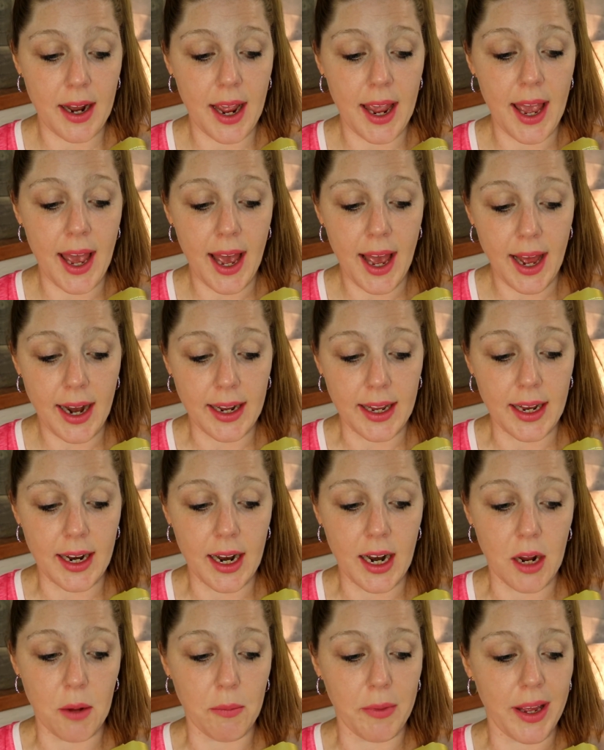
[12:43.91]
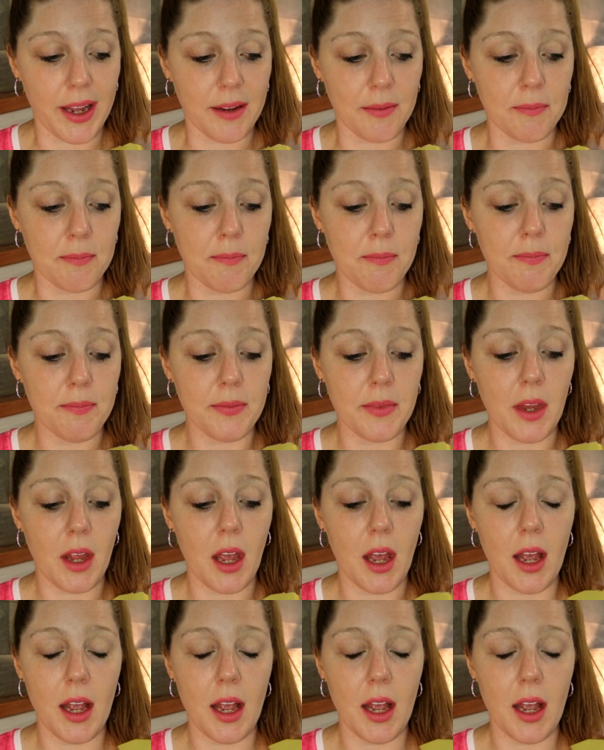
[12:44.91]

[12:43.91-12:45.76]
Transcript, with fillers: I had it and I'm like, mm,